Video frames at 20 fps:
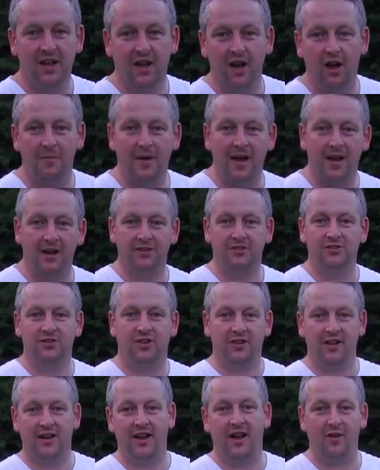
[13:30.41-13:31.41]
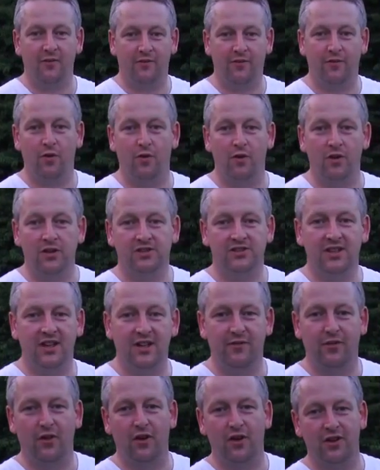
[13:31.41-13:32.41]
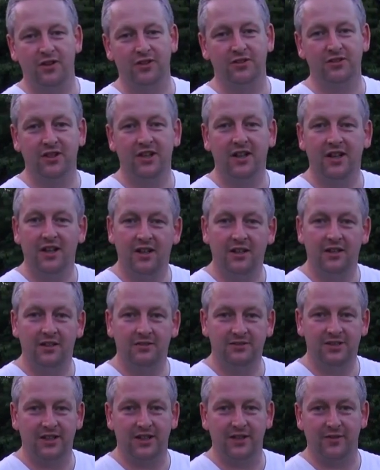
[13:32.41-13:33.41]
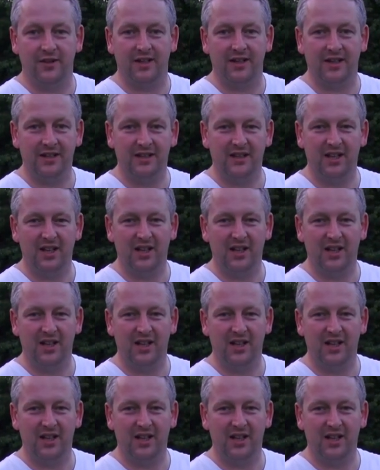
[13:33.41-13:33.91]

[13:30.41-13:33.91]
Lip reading: I'm Alan, signing out for Silly Fokker's TV.